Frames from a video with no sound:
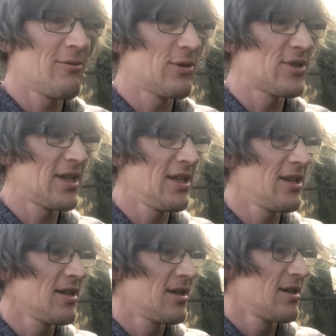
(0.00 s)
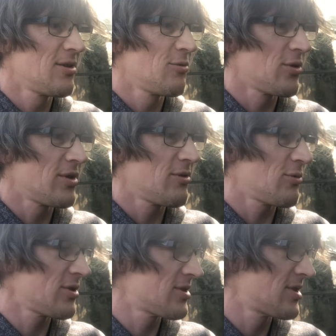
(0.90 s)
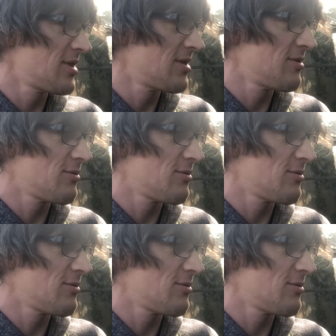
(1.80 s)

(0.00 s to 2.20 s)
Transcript: We'll see what the